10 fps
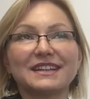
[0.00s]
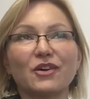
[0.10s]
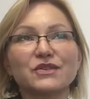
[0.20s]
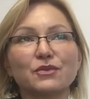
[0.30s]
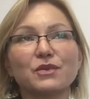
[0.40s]

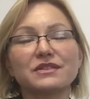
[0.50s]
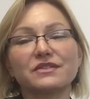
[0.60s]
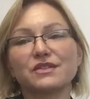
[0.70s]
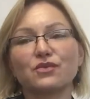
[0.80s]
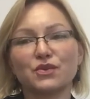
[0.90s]
also with the
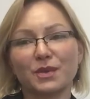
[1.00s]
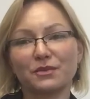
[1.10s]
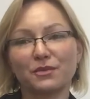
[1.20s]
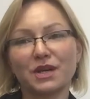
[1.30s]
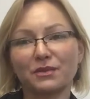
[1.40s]
Scrooge,
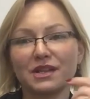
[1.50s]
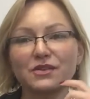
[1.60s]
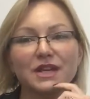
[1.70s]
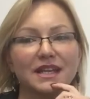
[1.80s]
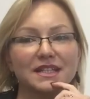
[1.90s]
when we
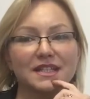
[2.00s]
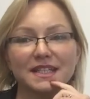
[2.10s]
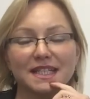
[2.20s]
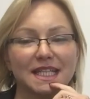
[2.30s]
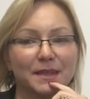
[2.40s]
look at
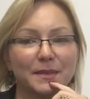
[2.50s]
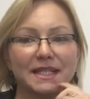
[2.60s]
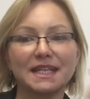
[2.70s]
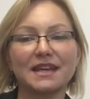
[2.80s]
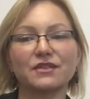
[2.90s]
him
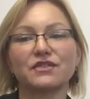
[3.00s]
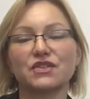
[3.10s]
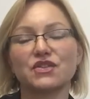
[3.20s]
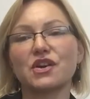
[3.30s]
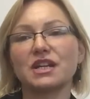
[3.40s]
at the end of the
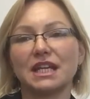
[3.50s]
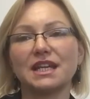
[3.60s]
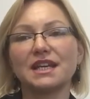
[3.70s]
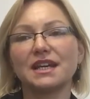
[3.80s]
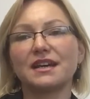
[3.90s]
journey,
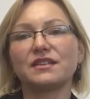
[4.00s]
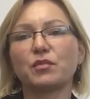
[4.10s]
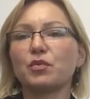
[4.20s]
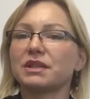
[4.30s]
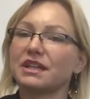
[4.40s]
the
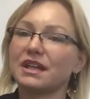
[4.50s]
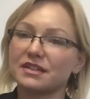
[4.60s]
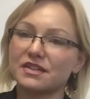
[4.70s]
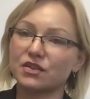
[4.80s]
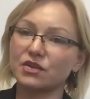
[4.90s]
moment he
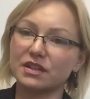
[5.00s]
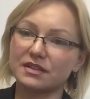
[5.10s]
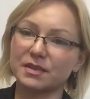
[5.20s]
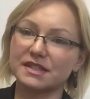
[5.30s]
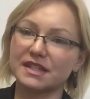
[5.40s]
understood
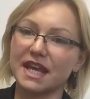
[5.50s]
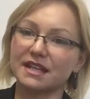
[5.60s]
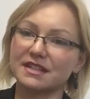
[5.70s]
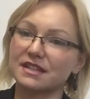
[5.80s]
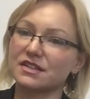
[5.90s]
his
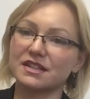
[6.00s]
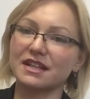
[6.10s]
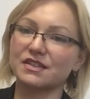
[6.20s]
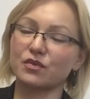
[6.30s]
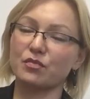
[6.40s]
mistakes, that he's
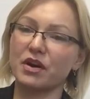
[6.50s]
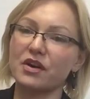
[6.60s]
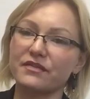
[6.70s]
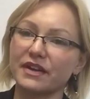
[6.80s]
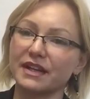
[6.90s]
not so
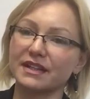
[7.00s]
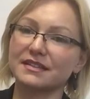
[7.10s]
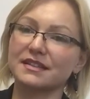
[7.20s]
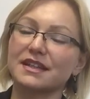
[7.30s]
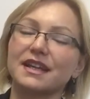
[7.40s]

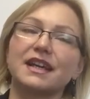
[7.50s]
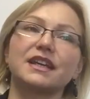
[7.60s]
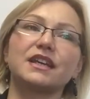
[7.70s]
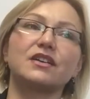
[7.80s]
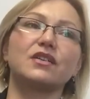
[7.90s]
perfect,
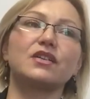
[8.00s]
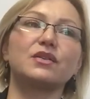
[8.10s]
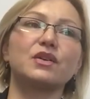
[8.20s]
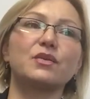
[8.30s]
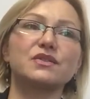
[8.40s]
he
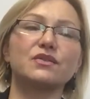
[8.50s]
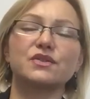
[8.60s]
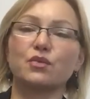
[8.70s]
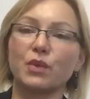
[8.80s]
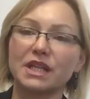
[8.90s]
was
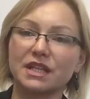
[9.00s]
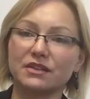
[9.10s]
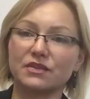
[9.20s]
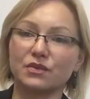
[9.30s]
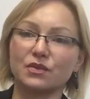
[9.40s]
also
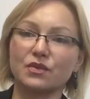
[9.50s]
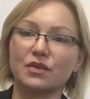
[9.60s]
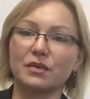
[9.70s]
willing to